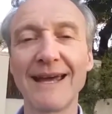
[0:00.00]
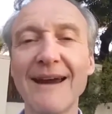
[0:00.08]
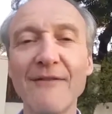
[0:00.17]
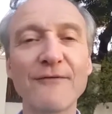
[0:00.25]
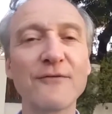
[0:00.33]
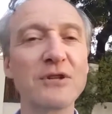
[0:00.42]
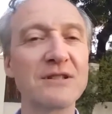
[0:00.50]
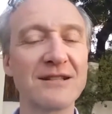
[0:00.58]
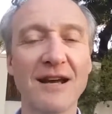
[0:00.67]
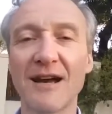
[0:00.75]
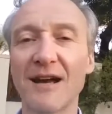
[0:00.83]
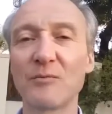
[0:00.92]
Every
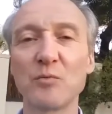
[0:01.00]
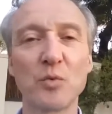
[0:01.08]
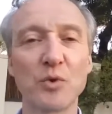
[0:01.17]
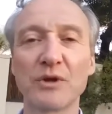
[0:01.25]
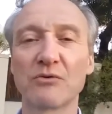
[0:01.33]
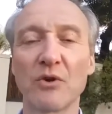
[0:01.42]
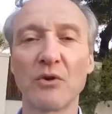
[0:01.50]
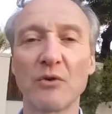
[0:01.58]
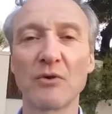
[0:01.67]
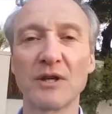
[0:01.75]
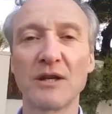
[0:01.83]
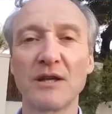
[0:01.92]
time we
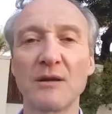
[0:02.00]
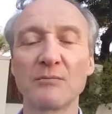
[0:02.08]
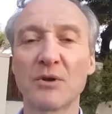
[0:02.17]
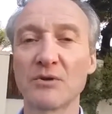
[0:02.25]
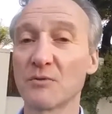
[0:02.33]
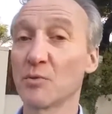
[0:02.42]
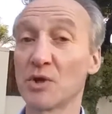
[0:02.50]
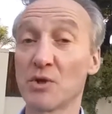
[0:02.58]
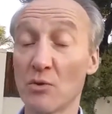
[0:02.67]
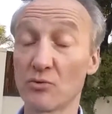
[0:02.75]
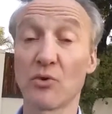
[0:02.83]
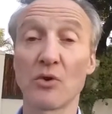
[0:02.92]
grow, because if we
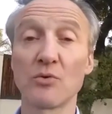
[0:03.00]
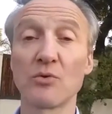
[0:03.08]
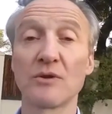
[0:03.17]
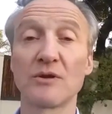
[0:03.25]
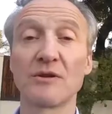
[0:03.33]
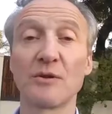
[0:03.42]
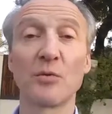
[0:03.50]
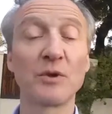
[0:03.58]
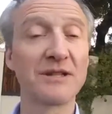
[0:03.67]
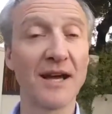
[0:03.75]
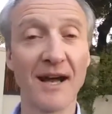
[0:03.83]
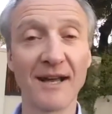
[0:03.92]
don't grow,
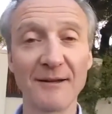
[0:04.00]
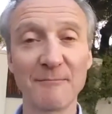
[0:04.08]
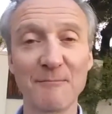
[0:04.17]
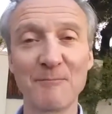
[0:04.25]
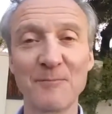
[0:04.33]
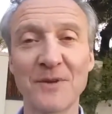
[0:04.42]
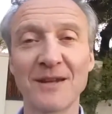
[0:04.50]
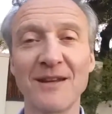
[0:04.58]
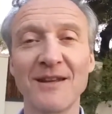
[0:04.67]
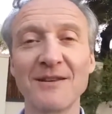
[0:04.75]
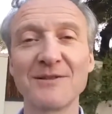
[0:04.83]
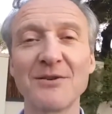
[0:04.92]
we die.
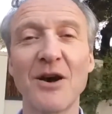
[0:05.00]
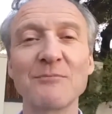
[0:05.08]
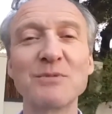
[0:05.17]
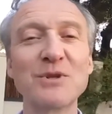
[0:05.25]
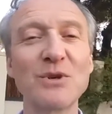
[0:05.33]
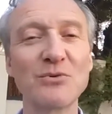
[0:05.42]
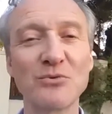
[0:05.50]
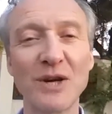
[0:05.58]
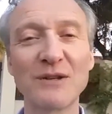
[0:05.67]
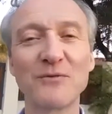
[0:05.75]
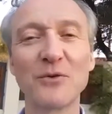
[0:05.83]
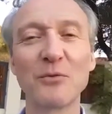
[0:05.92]
So I'm so
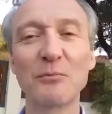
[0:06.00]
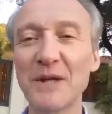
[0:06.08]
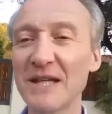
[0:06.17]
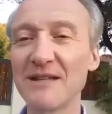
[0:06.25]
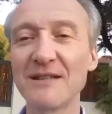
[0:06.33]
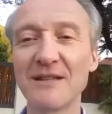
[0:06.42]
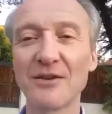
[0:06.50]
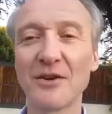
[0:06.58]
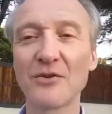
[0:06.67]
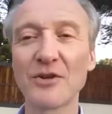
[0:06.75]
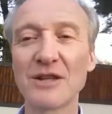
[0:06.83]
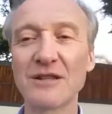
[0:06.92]
grateful being
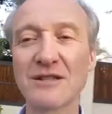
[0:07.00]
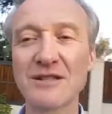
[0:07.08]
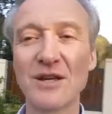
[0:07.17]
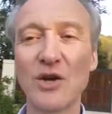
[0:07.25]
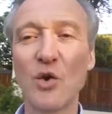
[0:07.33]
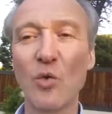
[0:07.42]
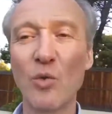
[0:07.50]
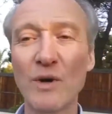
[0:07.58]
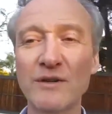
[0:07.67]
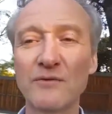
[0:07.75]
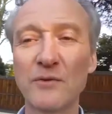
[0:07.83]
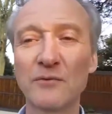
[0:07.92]
here in this
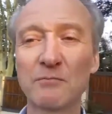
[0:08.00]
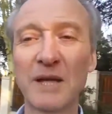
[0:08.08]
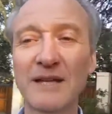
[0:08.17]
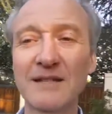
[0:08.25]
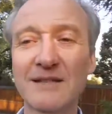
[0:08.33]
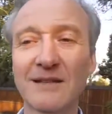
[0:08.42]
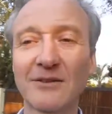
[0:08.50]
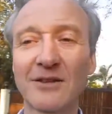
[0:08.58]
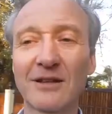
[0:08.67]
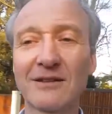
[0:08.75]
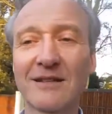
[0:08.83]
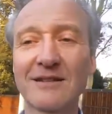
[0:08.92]
wonderful place.
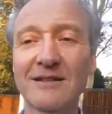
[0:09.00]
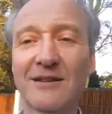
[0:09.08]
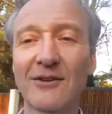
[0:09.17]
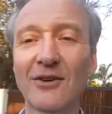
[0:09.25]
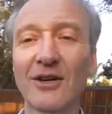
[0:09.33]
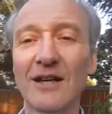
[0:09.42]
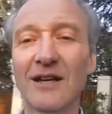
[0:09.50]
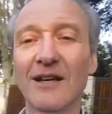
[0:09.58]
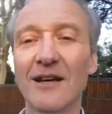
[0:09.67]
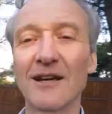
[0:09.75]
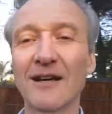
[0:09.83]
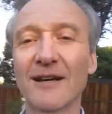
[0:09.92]
Look at this here.
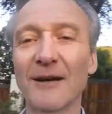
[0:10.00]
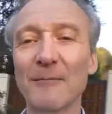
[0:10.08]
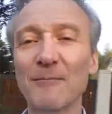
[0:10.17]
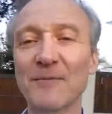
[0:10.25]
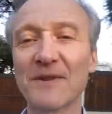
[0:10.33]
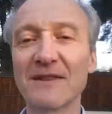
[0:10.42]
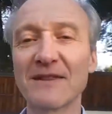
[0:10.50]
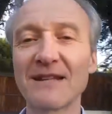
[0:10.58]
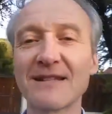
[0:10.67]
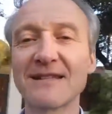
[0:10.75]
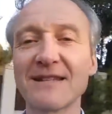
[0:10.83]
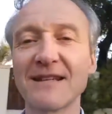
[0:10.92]

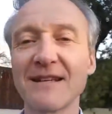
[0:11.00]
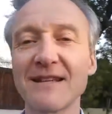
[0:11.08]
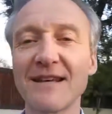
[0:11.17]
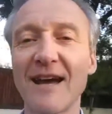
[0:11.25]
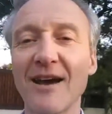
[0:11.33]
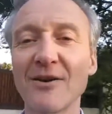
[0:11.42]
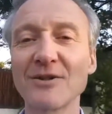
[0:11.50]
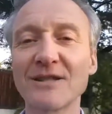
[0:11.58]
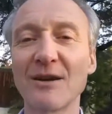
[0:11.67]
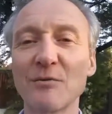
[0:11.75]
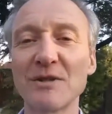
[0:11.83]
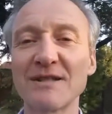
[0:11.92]
That's the
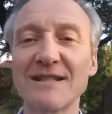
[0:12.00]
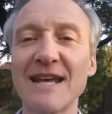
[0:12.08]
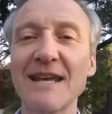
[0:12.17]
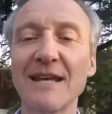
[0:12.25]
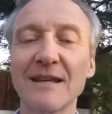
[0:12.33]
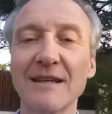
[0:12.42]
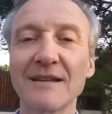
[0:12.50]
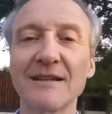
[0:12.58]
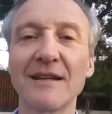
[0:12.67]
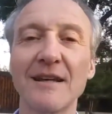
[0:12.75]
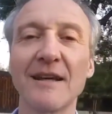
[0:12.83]
house I was staying in,